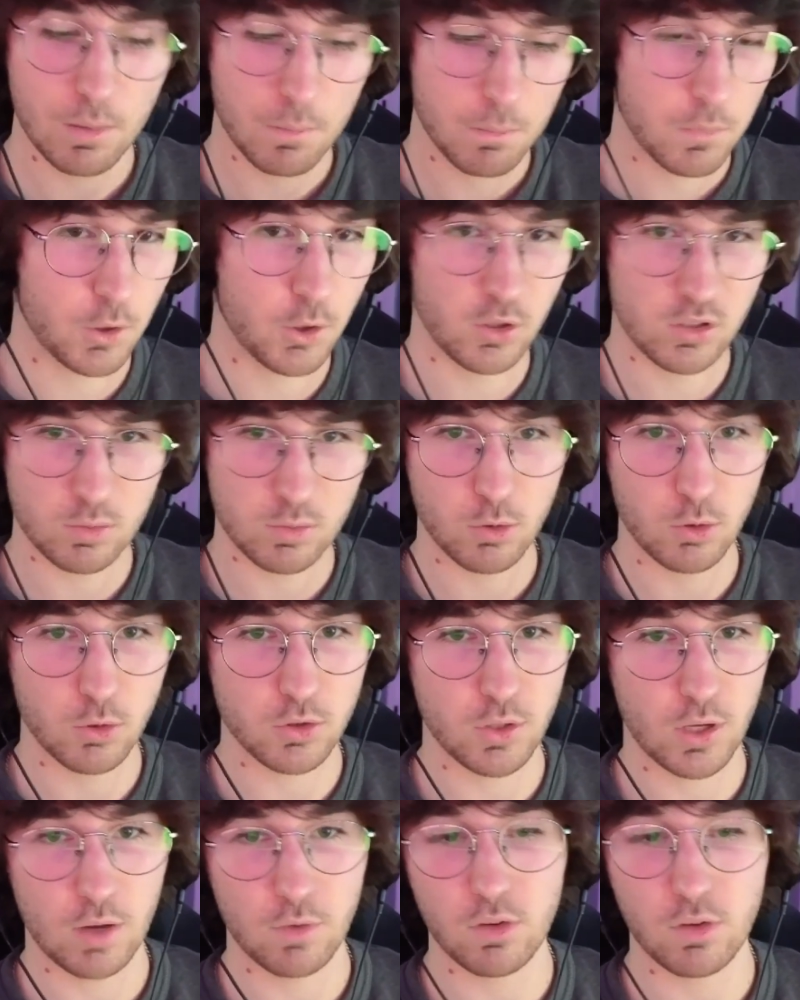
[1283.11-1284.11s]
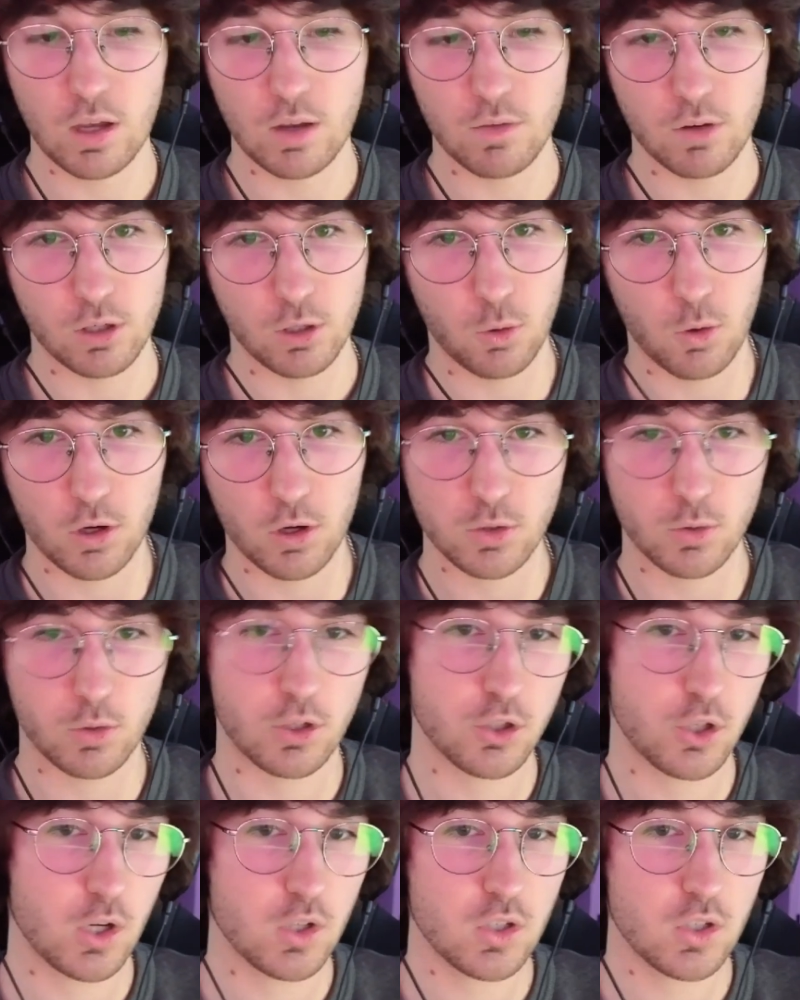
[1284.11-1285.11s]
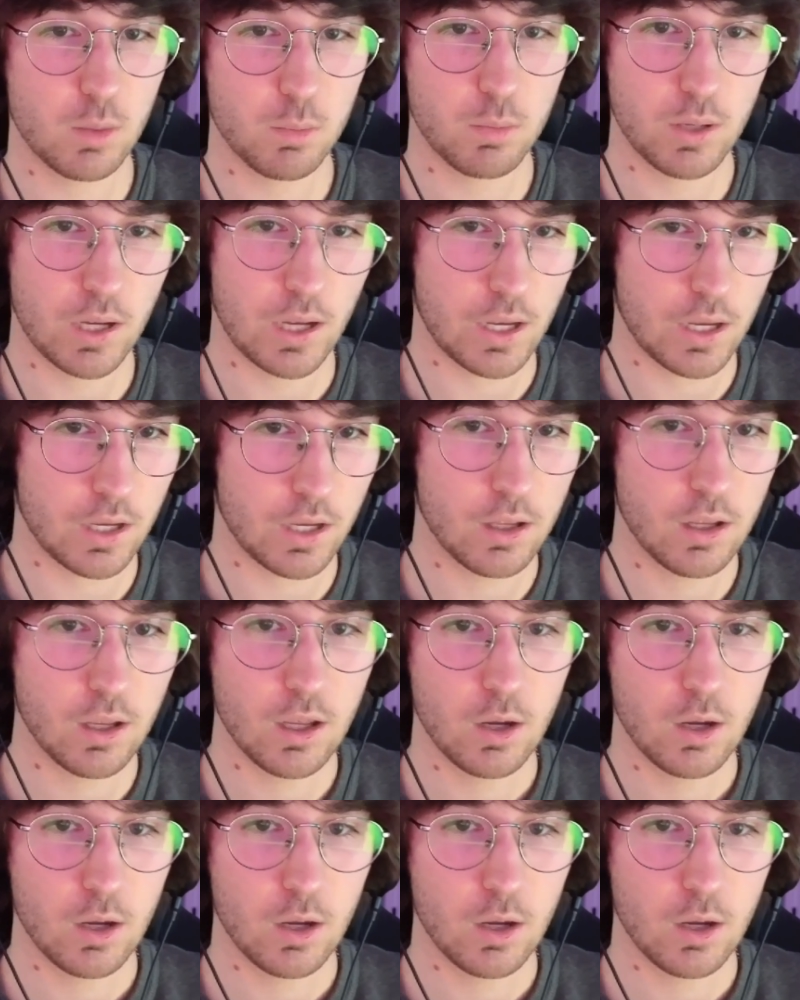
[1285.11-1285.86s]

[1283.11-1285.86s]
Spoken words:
They're doing some cool stuff. You have Agoric's orchestration API,